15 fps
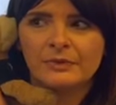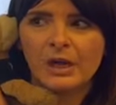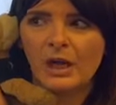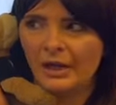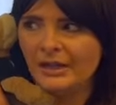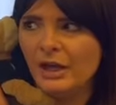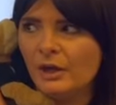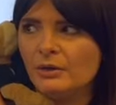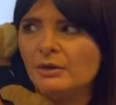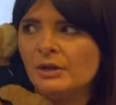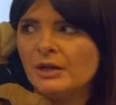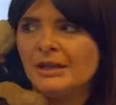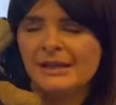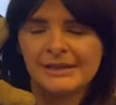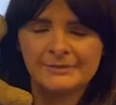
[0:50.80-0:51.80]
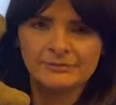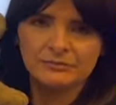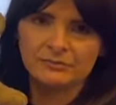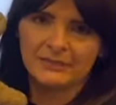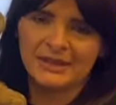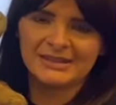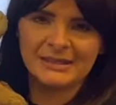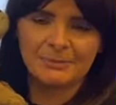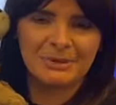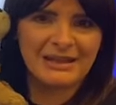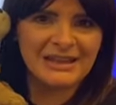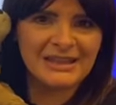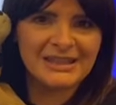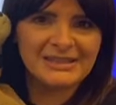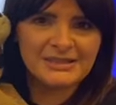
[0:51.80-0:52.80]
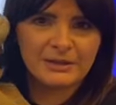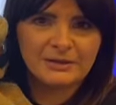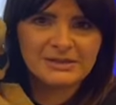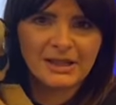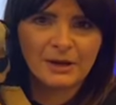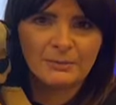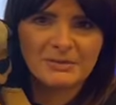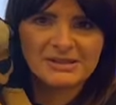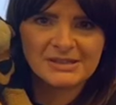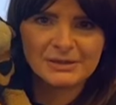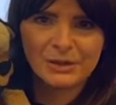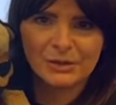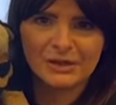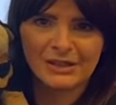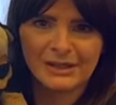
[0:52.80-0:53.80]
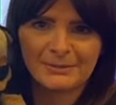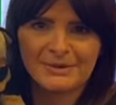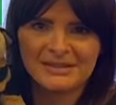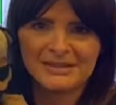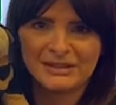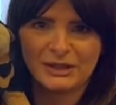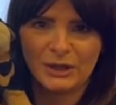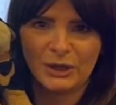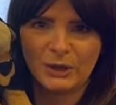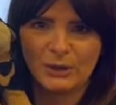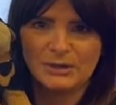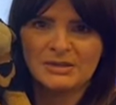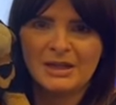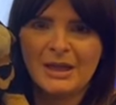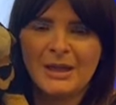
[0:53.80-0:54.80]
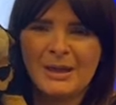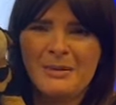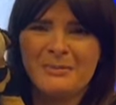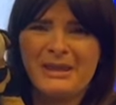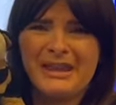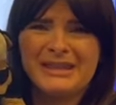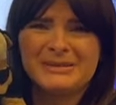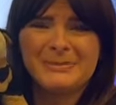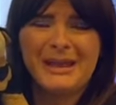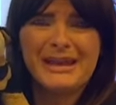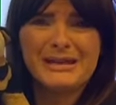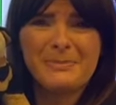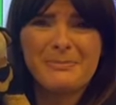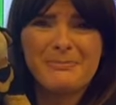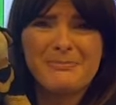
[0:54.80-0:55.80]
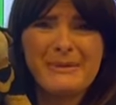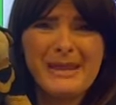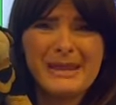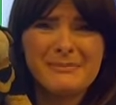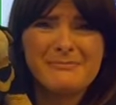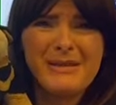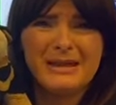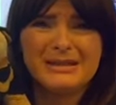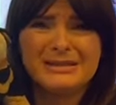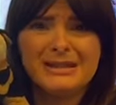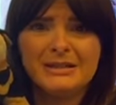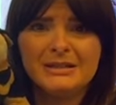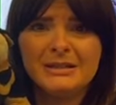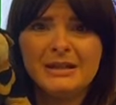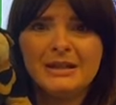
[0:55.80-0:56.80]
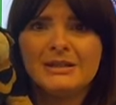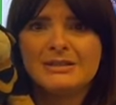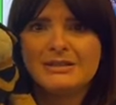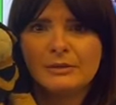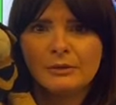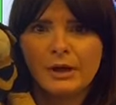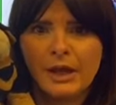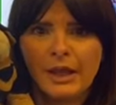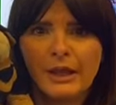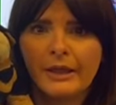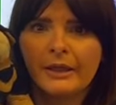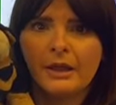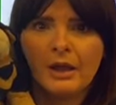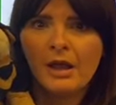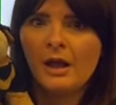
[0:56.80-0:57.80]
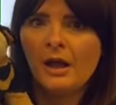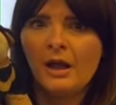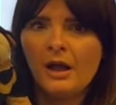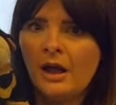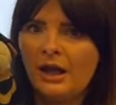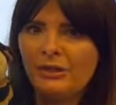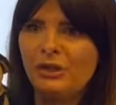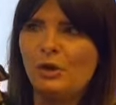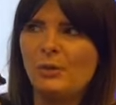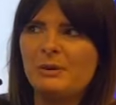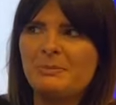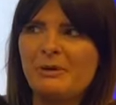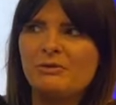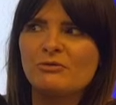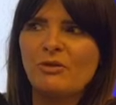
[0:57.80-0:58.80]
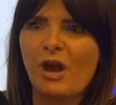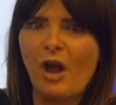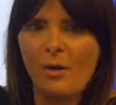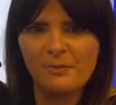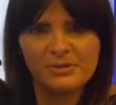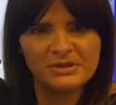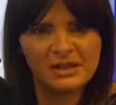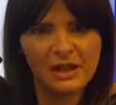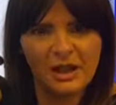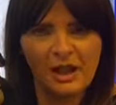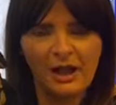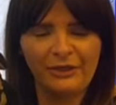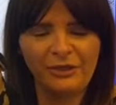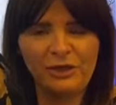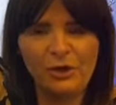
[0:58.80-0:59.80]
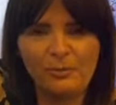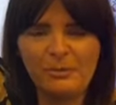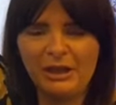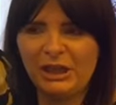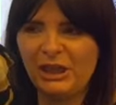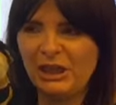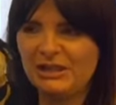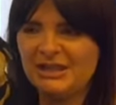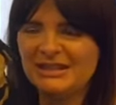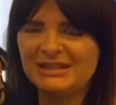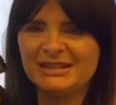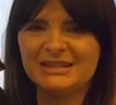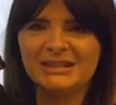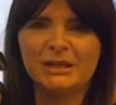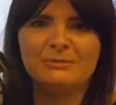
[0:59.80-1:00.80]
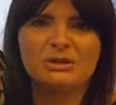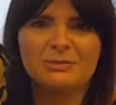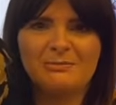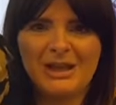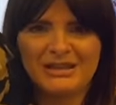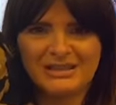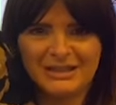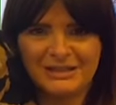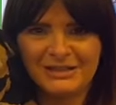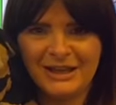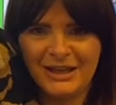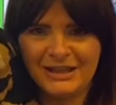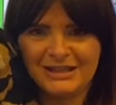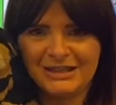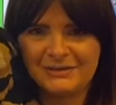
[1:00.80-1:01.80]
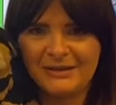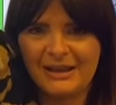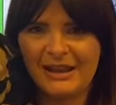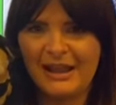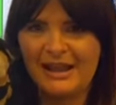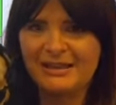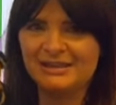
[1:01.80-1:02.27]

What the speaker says: I know. He said, please don't tell Mrs. Conky and Mrs. Good, but he's made a big mess in nursery. I thought we'd been robbed. I thought, my goodness, there's so much mess in nursery.